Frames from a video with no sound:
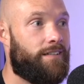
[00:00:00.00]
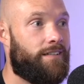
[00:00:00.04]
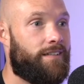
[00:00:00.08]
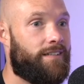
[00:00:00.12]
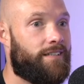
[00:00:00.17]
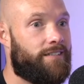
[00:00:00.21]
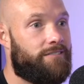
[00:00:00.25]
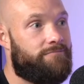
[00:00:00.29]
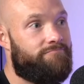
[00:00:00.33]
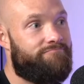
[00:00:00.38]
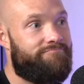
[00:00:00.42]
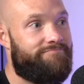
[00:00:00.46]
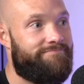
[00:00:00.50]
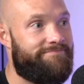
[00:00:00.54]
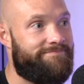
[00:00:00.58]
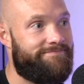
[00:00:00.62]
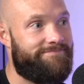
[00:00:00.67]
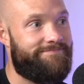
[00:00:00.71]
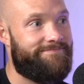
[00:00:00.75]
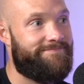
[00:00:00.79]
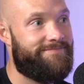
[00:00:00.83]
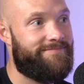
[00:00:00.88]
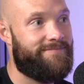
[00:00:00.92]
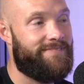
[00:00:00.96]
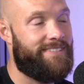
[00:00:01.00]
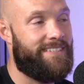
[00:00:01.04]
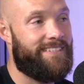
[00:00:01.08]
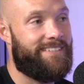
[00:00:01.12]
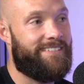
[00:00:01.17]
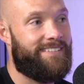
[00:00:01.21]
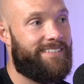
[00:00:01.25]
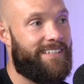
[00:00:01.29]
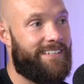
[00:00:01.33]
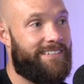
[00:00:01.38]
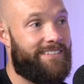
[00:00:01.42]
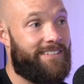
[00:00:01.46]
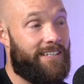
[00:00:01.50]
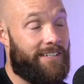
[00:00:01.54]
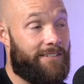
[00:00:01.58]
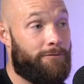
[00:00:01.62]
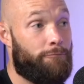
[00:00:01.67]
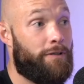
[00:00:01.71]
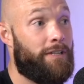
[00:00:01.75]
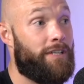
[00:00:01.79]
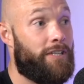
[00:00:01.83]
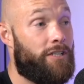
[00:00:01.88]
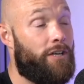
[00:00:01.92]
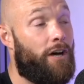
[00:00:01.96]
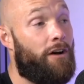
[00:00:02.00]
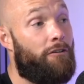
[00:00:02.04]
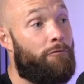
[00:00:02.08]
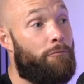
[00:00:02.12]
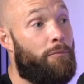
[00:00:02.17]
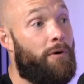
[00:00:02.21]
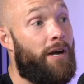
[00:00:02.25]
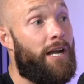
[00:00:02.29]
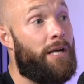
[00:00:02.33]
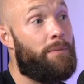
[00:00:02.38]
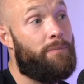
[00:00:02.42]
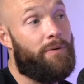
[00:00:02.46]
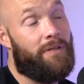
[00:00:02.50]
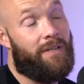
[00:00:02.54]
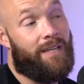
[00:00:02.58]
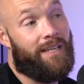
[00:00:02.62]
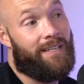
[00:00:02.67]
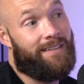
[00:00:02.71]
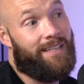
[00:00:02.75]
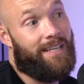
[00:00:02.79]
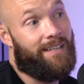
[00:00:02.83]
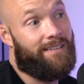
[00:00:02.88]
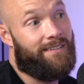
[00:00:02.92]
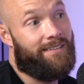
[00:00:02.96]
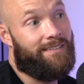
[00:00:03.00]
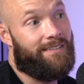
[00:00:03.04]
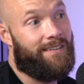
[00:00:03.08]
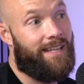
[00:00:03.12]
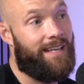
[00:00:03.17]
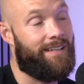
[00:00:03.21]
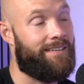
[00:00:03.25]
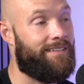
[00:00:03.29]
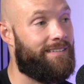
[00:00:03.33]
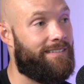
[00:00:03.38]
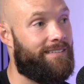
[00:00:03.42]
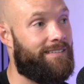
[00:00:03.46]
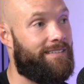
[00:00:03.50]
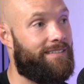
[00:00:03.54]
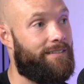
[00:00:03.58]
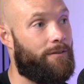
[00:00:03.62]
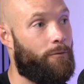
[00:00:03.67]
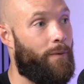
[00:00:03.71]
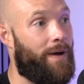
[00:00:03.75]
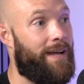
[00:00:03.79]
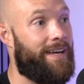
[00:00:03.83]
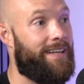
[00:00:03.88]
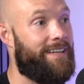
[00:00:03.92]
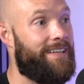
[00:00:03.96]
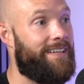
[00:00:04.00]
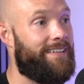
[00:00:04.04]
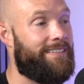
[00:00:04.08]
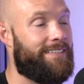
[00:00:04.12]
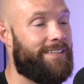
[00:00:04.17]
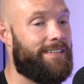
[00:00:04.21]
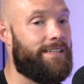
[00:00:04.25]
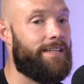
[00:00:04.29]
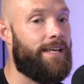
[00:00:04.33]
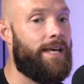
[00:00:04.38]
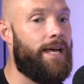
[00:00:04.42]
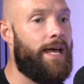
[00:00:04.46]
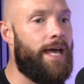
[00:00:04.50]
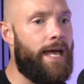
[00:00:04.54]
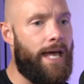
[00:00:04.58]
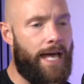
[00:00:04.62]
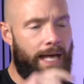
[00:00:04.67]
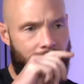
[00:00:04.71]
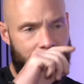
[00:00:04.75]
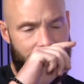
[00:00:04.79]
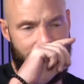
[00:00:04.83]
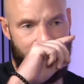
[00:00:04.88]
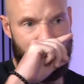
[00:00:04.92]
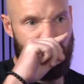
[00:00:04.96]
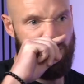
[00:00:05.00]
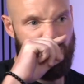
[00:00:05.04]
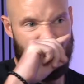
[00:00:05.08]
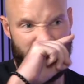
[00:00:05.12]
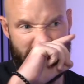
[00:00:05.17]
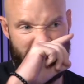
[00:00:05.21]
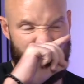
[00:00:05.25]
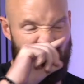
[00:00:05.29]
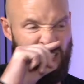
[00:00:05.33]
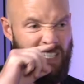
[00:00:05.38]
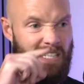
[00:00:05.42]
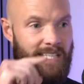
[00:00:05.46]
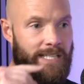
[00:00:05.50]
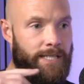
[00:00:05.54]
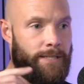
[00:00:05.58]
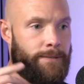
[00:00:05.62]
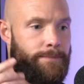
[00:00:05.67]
like it's a really tough break, but like that's the way it is. And I think you're seeing